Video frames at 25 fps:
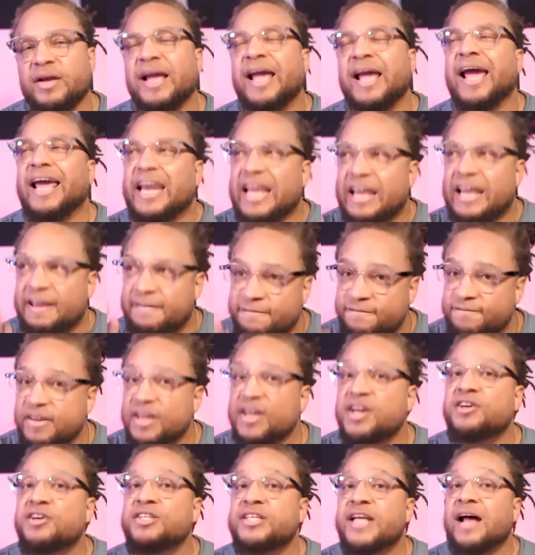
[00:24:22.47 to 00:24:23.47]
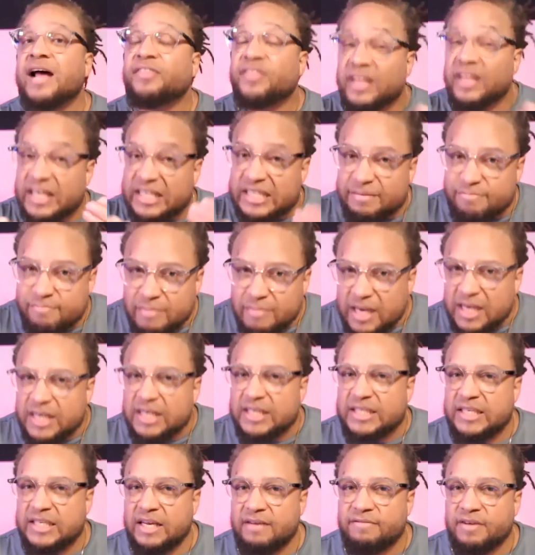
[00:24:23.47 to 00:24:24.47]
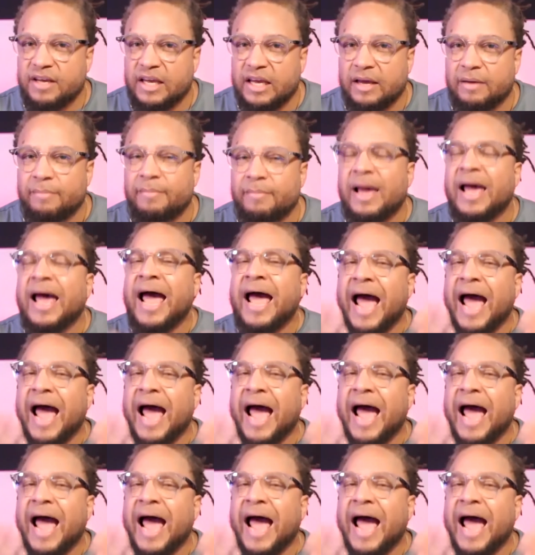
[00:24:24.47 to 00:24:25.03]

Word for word: and he figures out that it's me deceiving him,